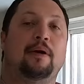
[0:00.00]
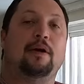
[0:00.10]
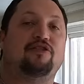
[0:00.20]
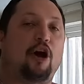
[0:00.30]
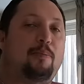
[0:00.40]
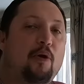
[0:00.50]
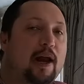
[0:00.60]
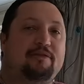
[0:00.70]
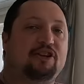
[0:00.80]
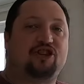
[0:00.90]
There's no point
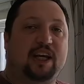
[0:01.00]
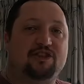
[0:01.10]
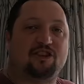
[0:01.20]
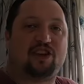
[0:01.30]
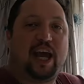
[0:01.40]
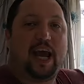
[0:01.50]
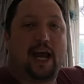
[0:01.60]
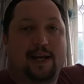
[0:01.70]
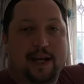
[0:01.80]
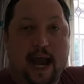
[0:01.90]
having Jesus
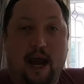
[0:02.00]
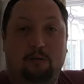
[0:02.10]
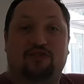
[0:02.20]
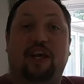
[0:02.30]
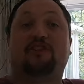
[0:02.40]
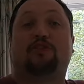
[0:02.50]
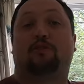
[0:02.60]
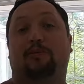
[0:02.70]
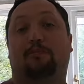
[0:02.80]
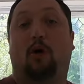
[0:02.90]
here now. Jesus was
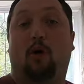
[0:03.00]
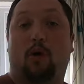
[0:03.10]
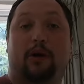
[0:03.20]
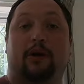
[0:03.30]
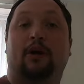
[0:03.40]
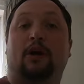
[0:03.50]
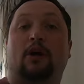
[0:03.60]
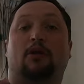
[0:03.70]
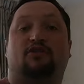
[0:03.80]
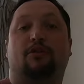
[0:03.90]
important
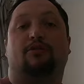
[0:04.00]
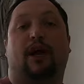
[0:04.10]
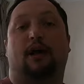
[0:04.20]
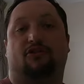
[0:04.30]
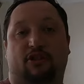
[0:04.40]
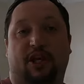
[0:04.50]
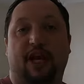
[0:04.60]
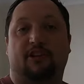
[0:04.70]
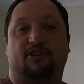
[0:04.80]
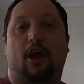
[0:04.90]
2,000
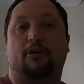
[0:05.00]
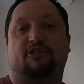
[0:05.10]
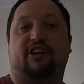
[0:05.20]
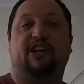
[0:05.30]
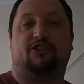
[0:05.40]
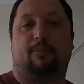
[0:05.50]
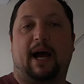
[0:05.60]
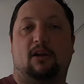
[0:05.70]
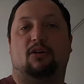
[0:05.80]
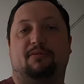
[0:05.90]
years ago to teach you
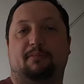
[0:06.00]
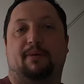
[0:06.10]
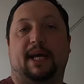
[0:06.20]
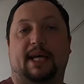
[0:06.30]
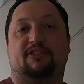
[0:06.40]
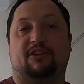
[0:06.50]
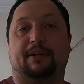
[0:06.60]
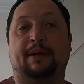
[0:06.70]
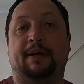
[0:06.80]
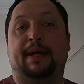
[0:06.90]
about love and peace and
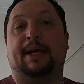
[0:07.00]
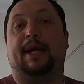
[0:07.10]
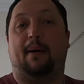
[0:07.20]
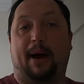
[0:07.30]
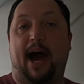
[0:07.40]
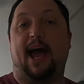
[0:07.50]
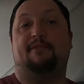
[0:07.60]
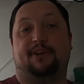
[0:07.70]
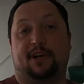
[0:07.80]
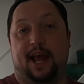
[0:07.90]
about
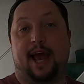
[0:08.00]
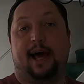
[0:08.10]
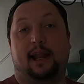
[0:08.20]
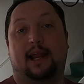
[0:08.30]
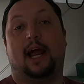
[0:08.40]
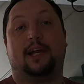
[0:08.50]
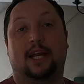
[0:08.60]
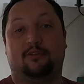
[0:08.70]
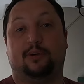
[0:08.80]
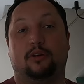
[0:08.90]
heaven and hell and how you need
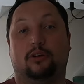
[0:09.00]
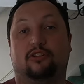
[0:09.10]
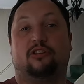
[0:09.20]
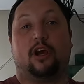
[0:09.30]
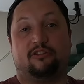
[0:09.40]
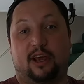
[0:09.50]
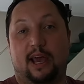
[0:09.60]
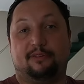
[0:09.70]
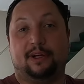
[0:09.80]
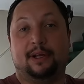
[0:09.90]
to be good to go to
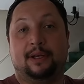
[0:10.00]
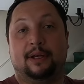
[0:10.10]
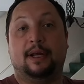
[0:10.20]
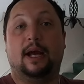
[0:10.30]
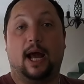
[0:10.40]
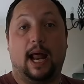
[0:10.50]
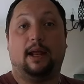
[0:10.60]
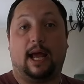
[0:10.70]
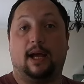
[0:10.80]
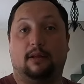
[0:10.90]
heaven. And that,
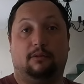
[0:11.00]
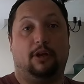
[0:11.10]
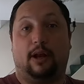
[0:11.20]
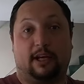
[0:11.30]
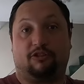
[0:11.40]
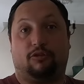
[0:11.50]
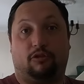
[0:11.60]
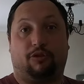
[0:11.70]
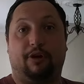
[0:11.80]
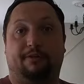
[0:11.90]
that you know, that's the
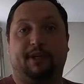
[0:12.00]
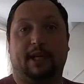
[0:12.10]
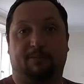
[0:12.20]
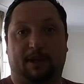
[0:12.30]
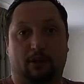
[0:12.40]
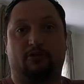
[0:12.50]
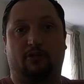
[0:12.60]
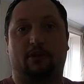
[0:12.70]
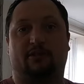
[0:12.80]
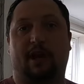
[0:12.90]
truth. You need to be good to
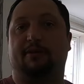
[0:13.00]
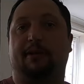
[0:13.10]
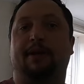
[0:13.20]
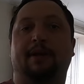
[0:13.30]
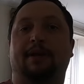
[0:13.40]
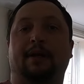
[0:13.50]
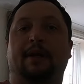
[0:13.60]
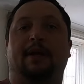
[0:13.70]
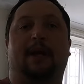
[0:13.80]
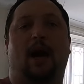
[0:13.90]
go to heaven.
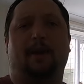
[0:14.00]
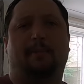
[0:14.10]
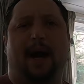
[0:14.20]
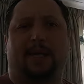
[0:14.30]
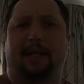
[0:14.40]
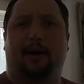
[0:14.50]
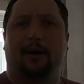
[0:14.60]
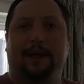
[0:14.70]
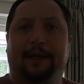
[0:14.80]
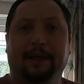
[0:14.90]
can't be a bad guy